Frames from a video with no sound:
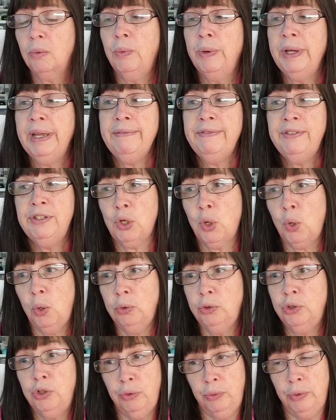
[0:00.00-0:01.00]
we have
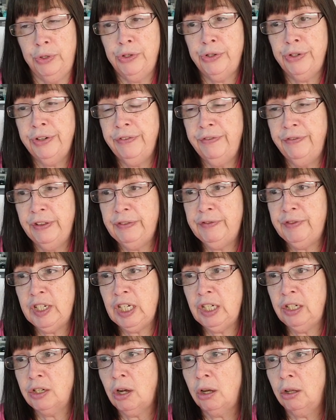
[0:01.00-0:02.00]
sold
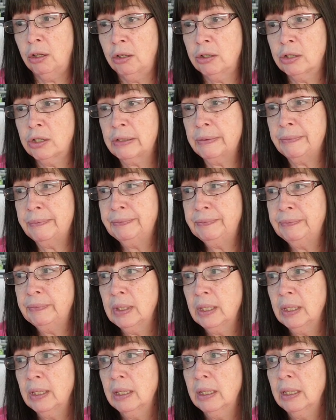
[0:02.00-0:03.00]
$215
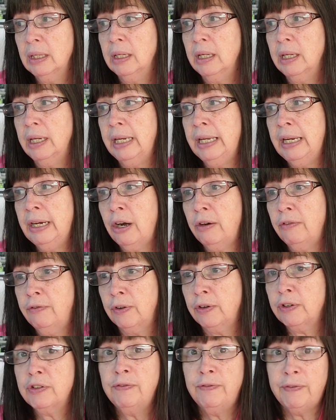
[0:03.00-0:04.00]
in our
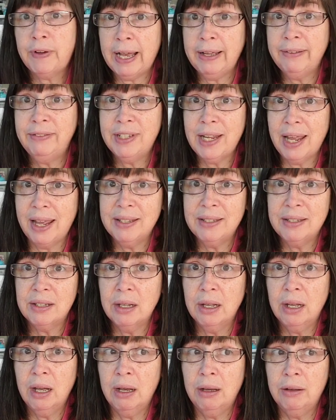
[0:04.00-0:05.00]
first five
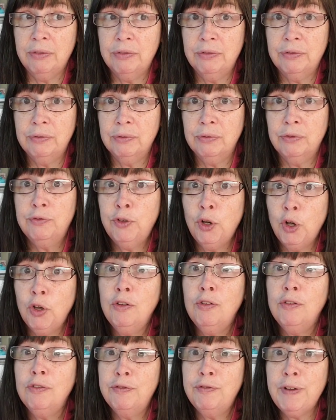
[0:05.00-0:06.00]
days of
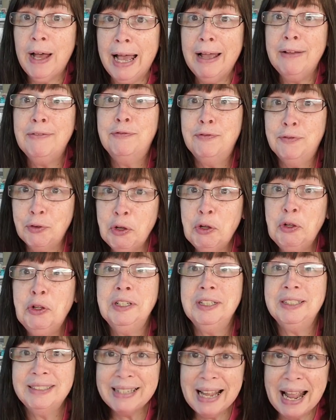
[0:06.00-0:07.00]
full, five
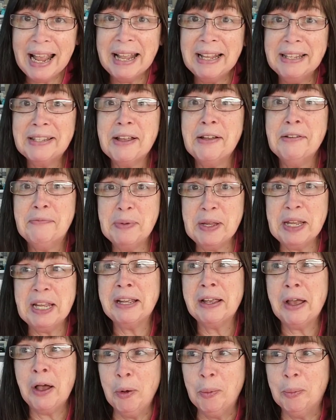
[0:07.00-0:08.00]
full days of
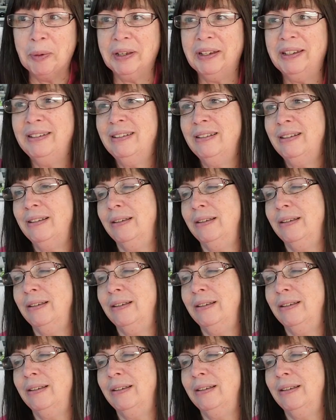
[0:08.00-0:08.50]
being open.